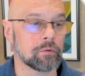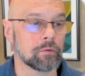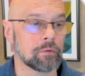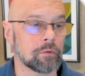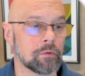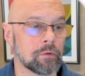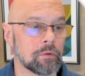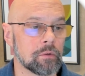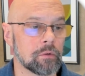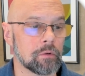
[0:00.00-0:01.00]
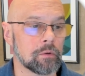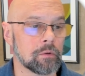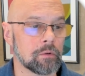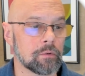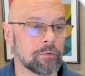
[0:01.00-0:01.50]

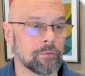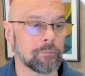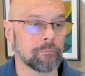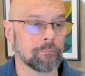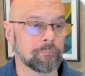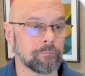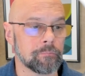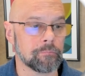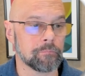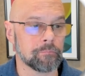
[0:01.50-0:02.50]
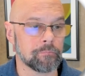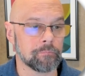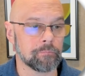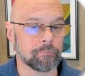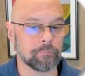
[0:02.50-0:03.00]

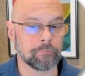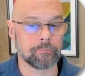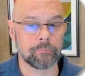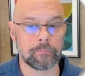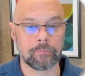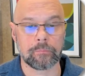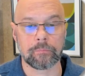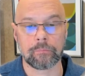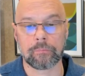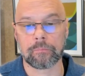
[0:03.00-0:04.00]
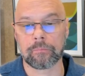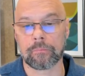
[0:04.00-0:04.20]
No one is speaking in this clip.